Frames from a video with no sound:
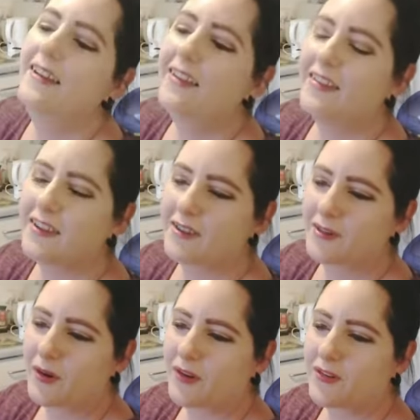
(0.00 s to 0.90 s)
This
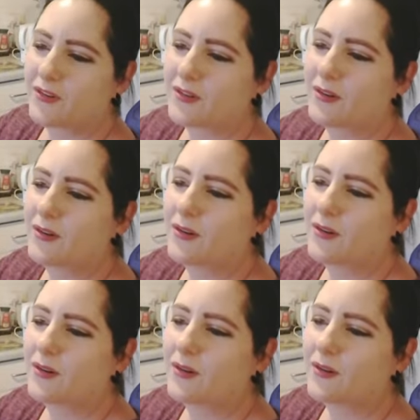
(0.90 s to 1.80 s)
one's
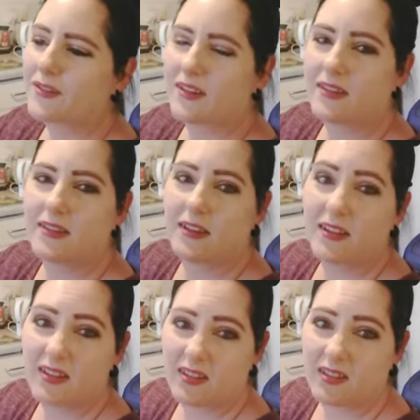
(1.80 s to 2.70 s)
called
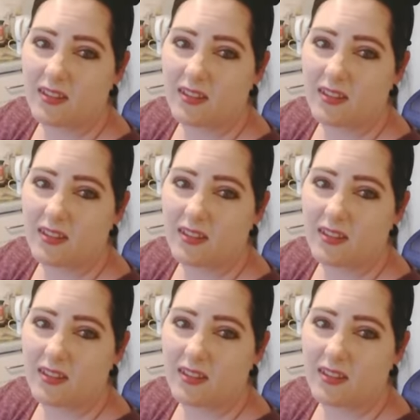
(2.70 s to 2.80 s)
Zit.